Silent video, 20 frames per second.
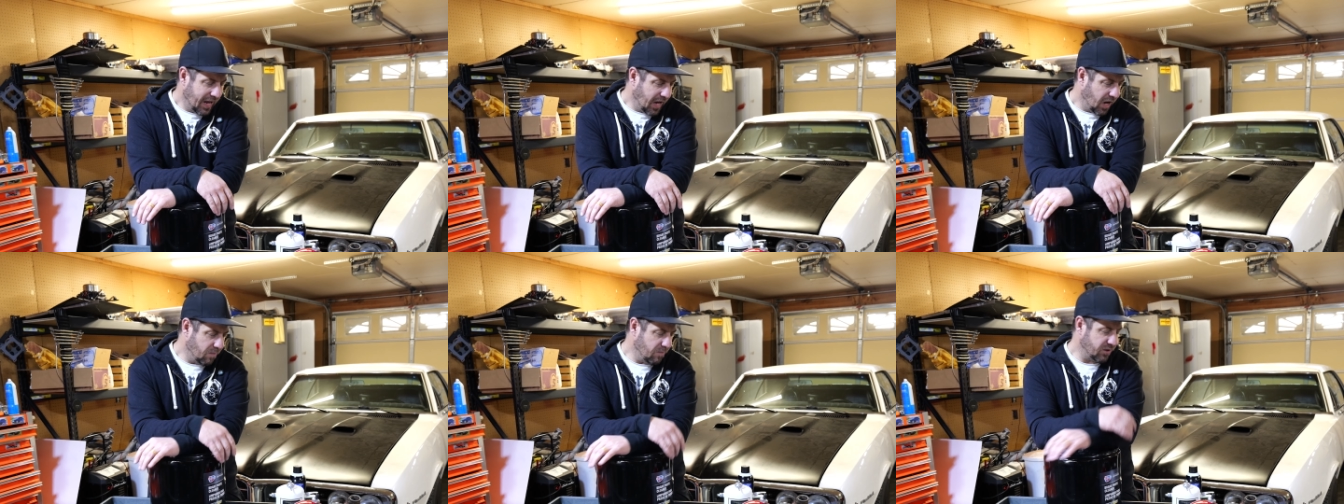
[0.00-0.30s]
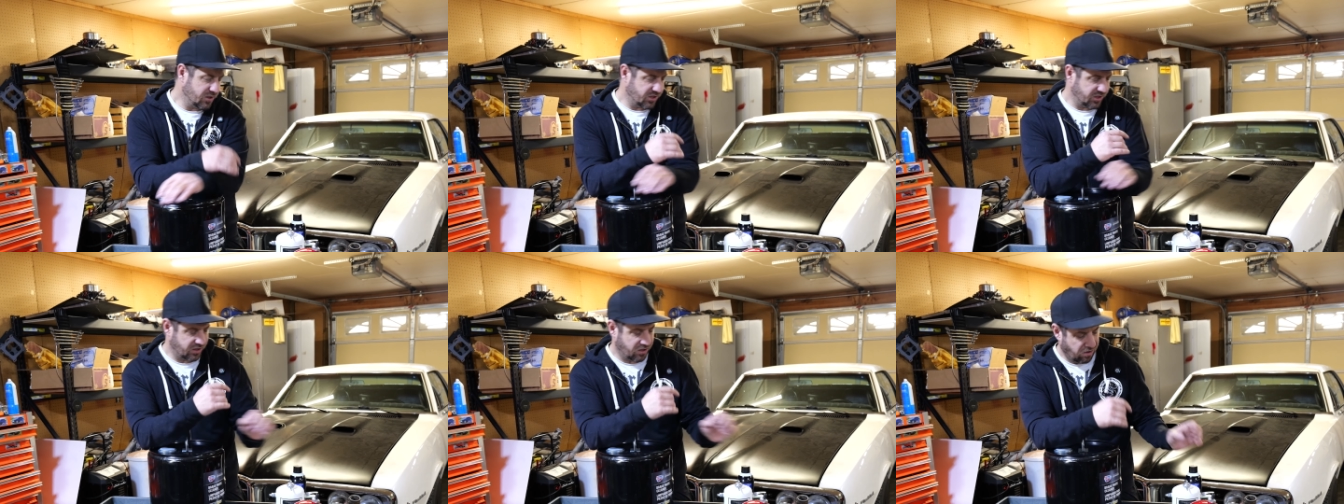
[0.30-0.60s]
how
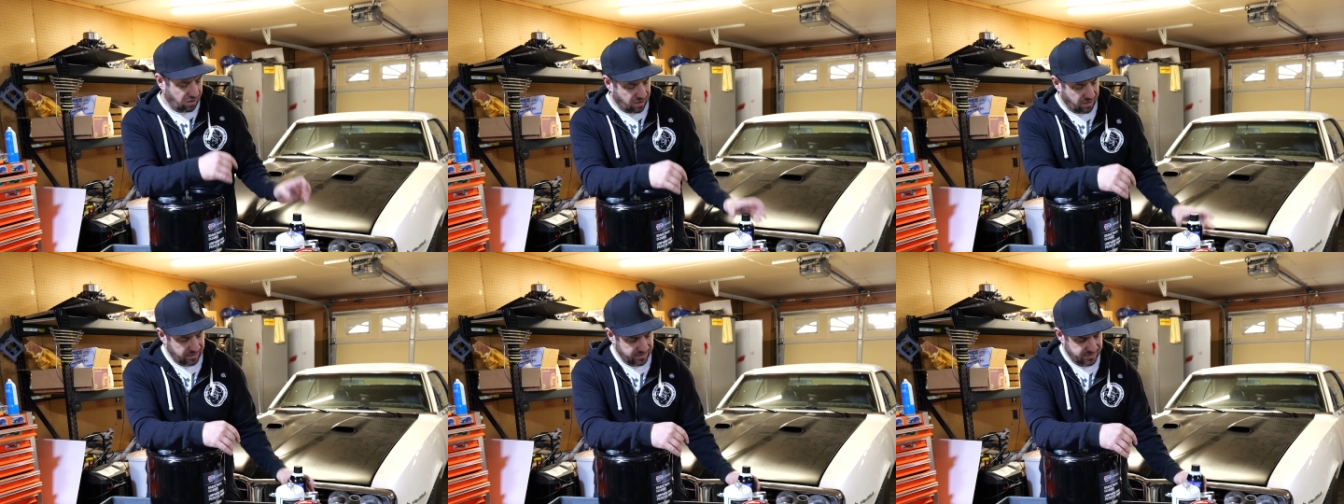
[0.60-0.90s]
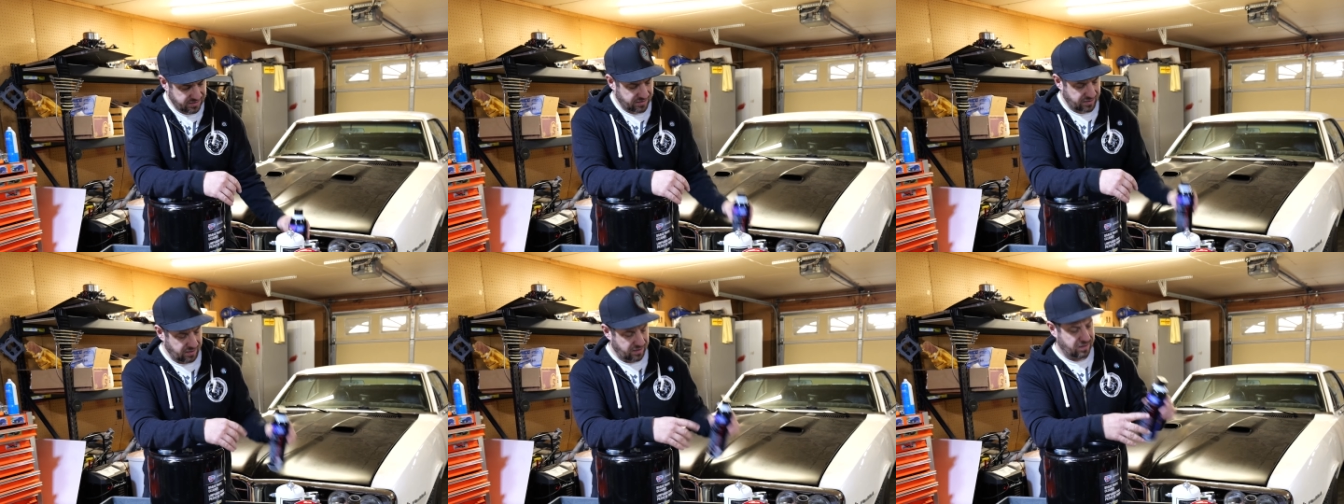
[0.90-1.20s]
much it
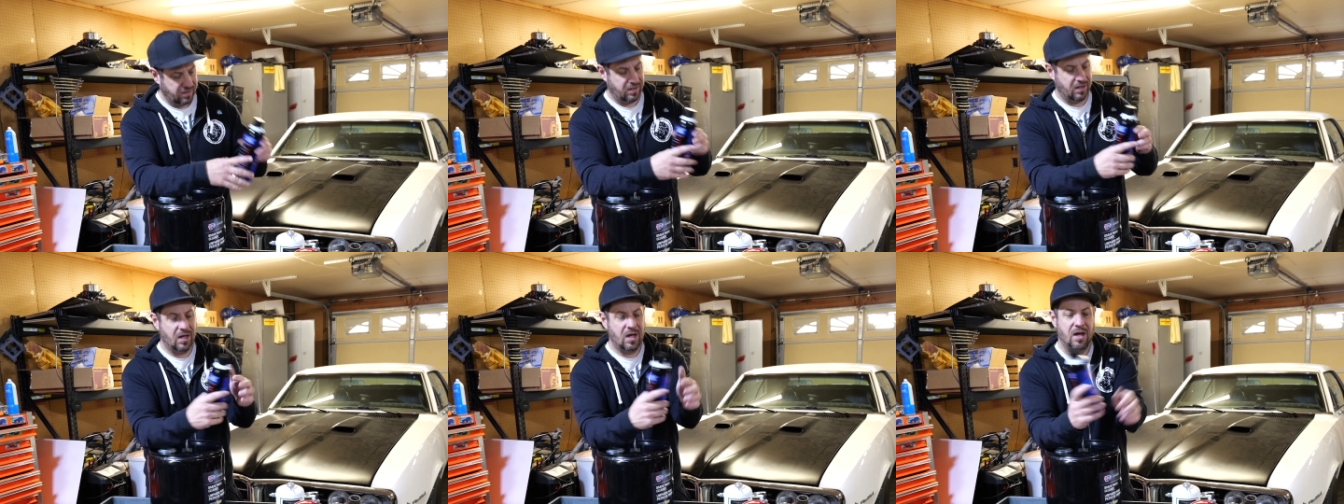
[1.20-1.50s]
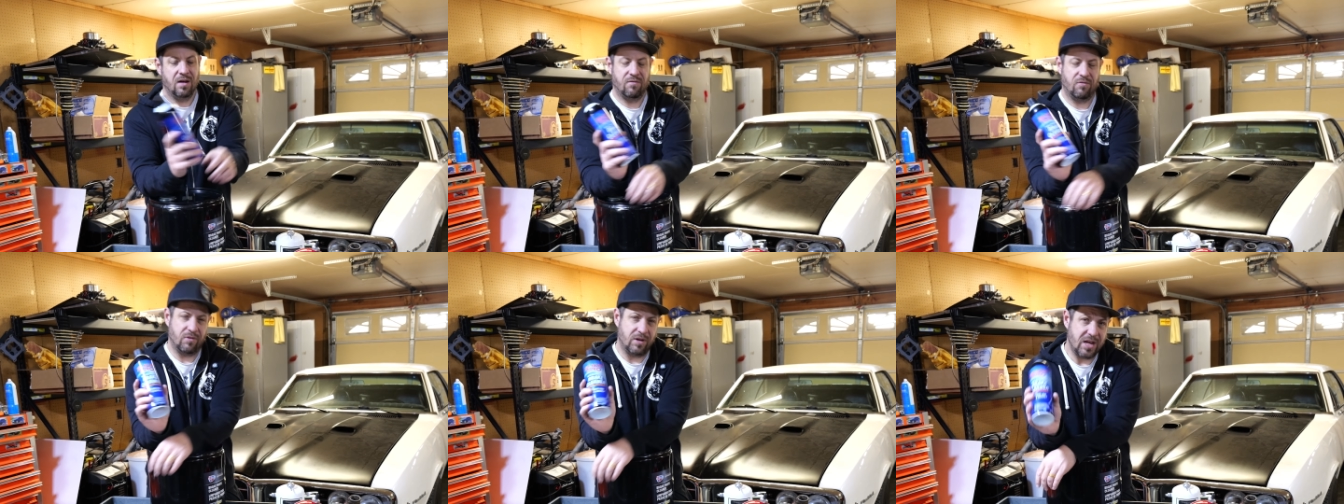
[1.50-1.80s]
costs
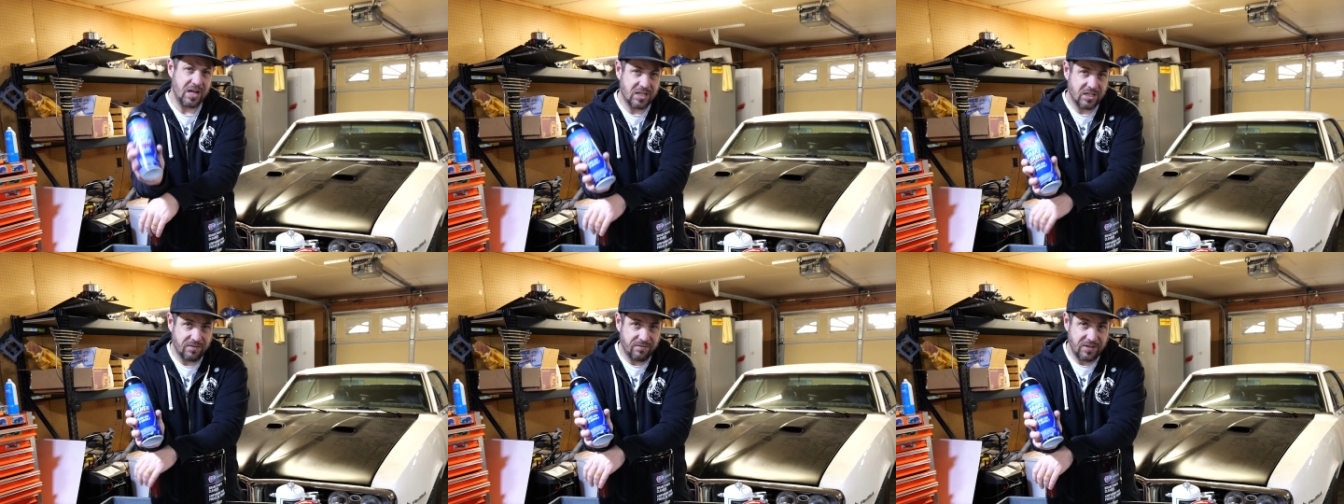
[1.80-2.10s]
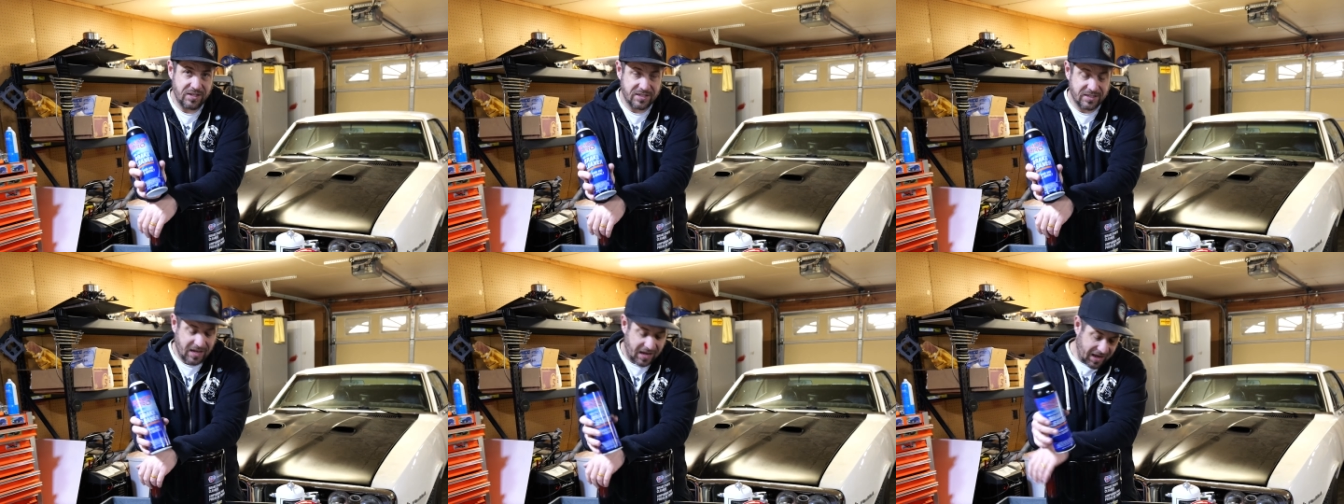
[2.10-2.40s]
for each of
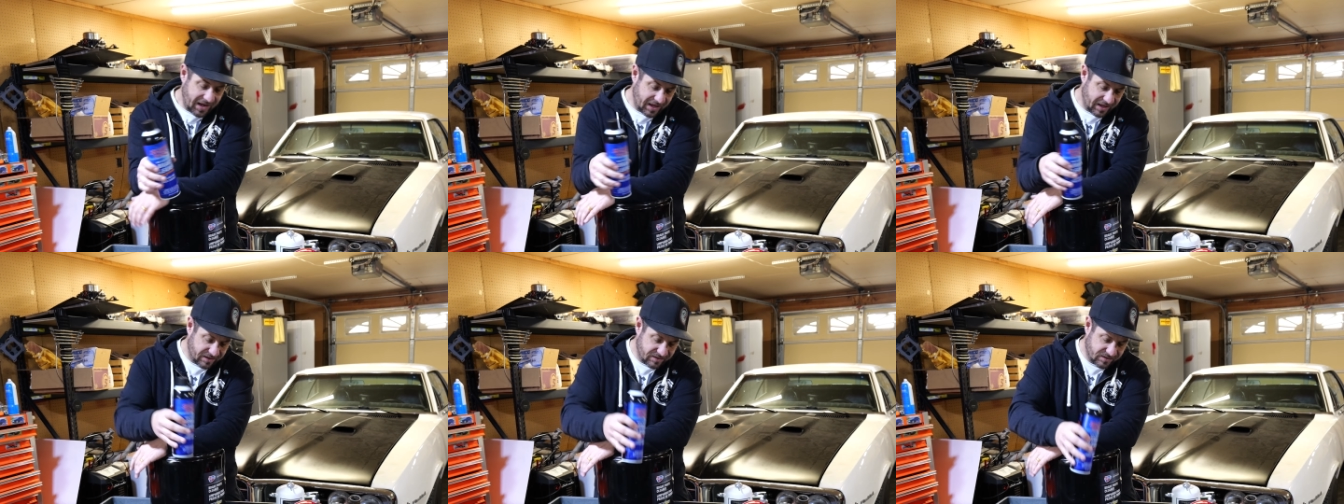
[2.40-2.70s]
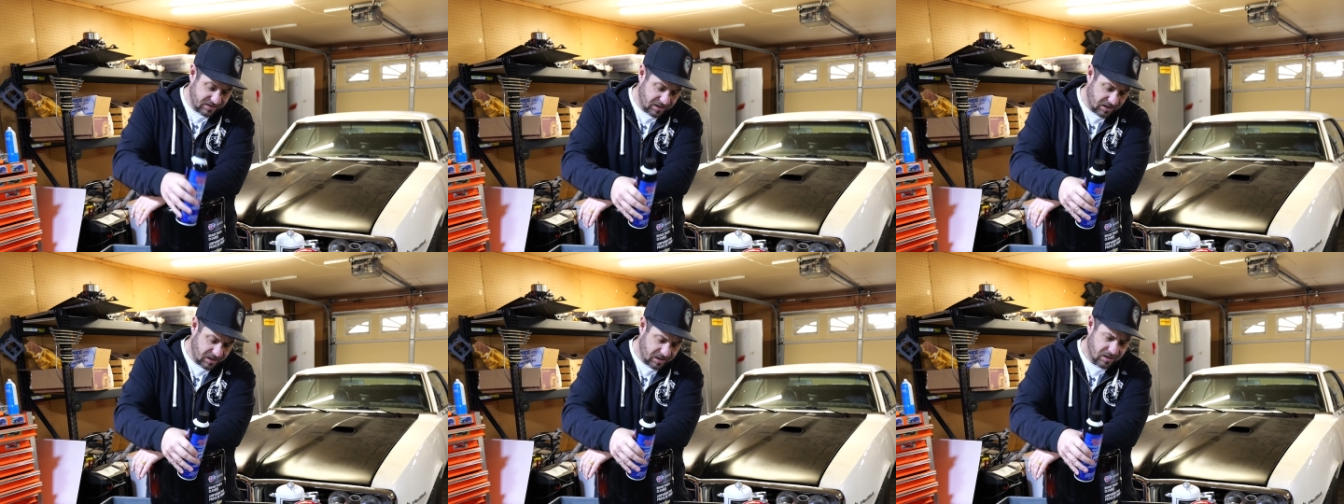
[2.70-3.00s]
these
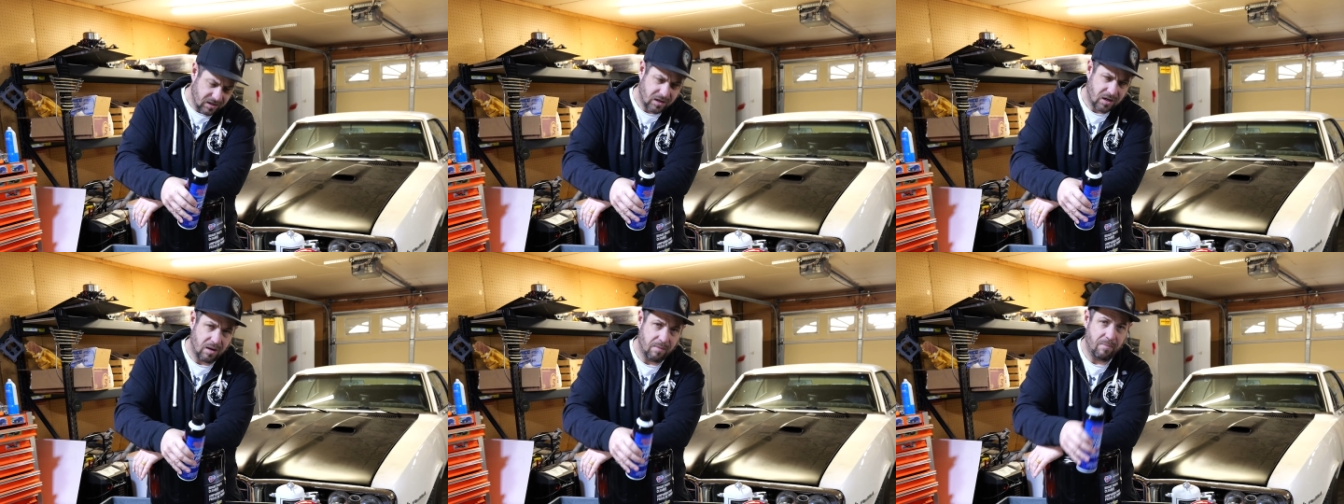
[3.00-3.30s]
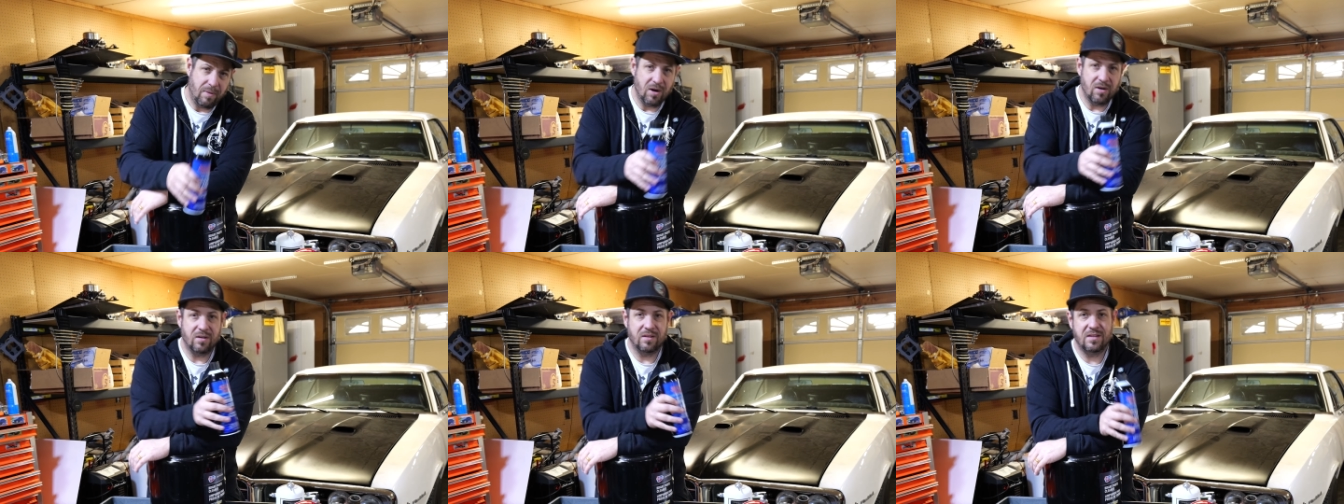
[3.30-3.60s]
cans
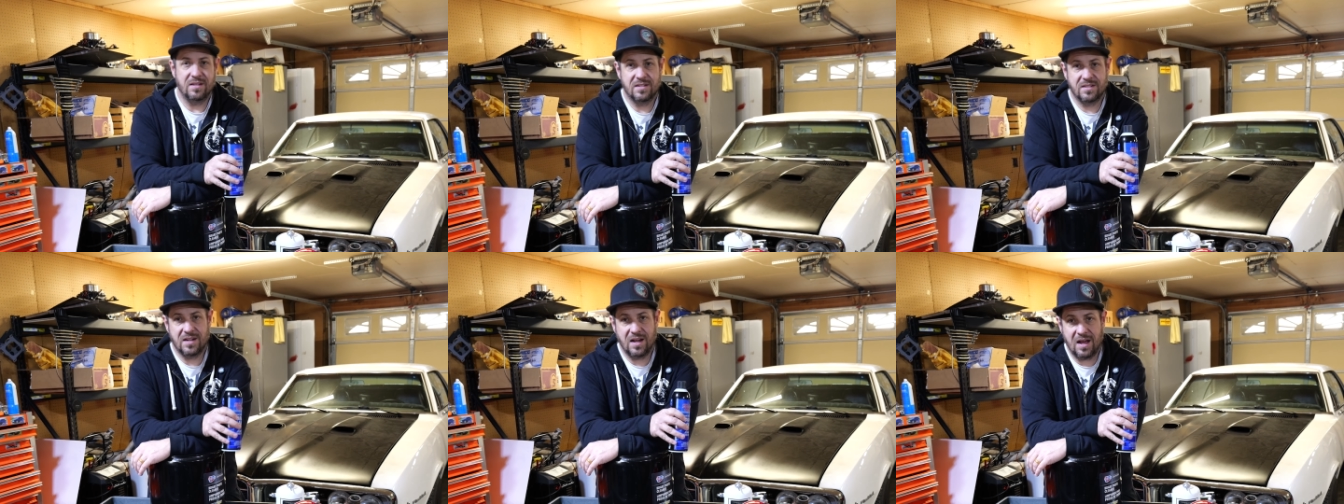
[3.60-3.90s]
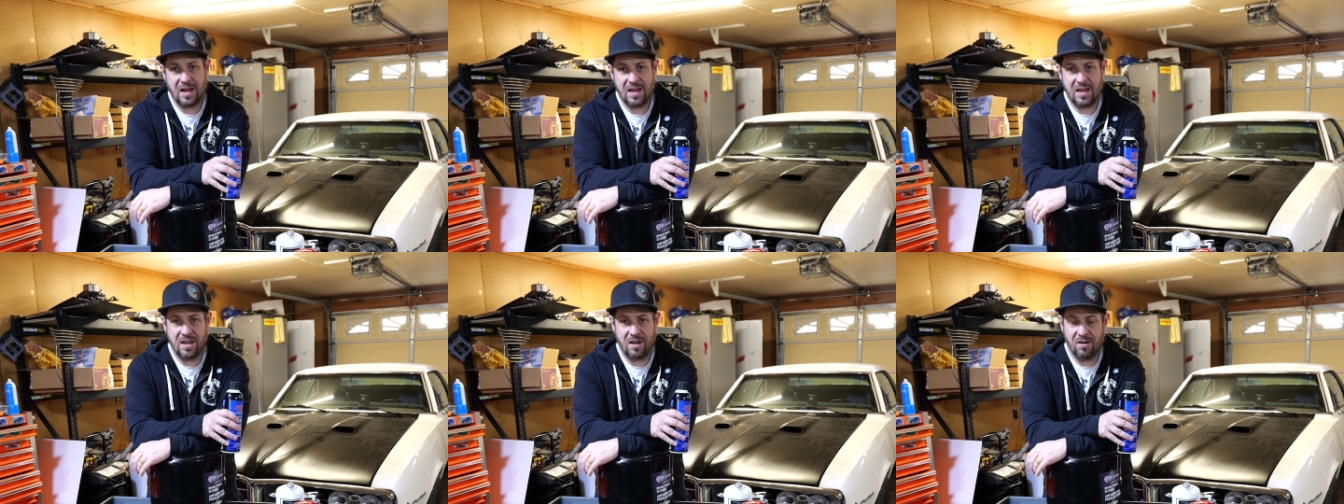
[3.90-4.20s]
compared to this
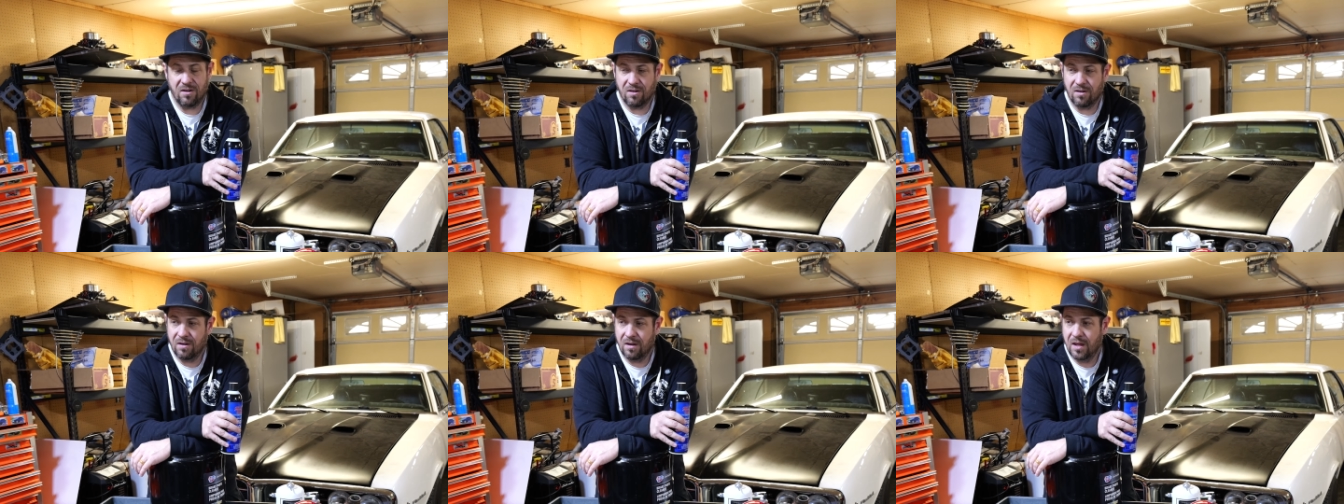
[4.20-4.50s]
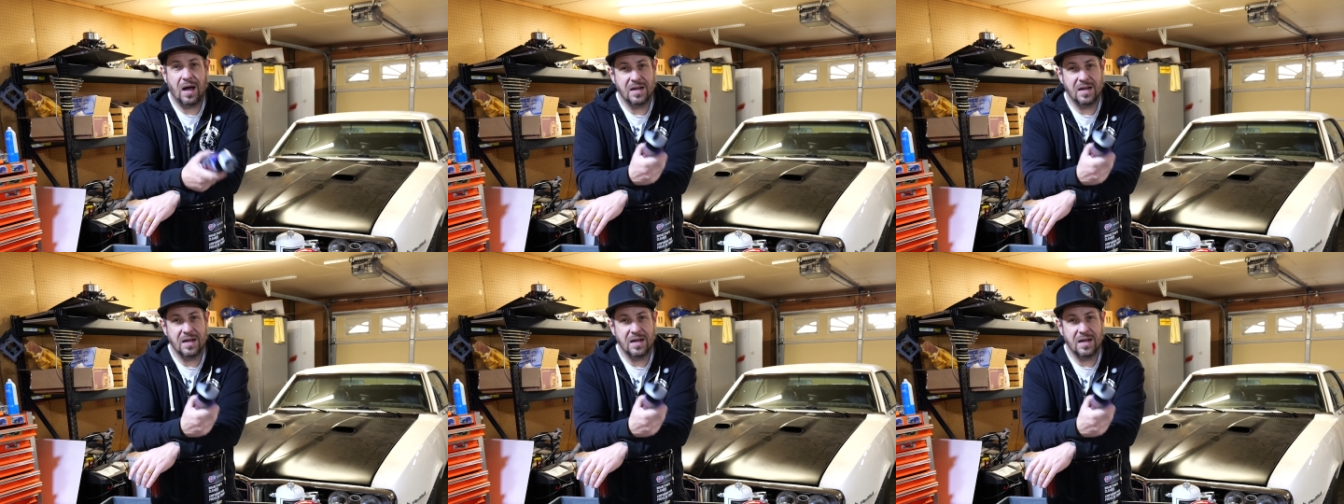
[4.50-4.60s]
guy here,